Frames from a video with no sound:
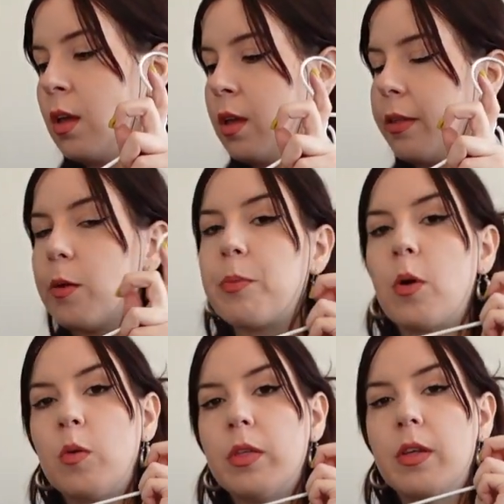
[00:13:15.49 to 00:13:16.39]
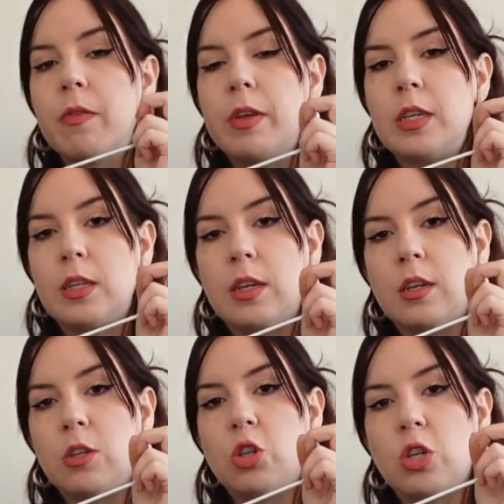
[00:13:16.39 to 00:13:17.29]
They're both
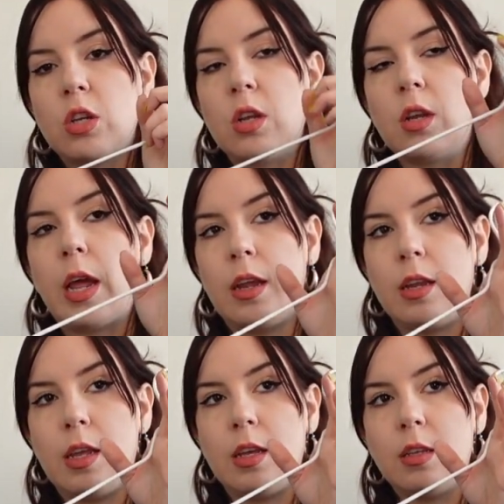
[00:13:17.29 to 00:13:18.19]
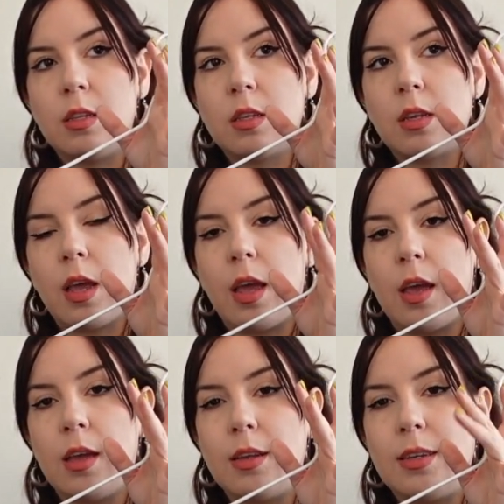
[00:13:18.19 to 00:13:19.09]
vintage 90s
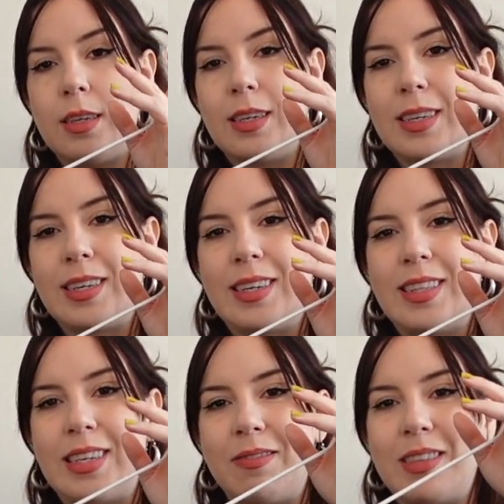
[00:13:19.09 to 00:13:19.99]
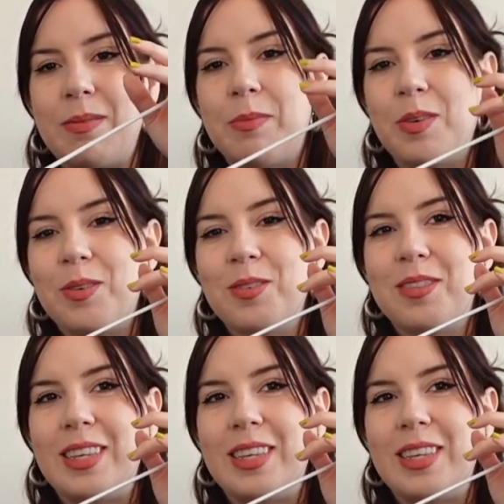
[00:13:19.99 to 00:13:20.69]
and I love them both